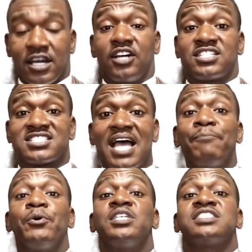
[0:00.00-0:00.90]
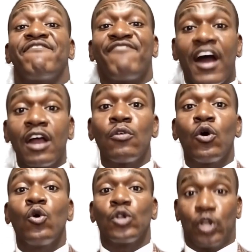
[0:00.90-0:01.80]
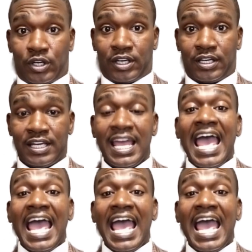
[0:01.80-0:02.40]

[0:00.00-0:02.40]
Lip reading: A disciple is a follower or learner.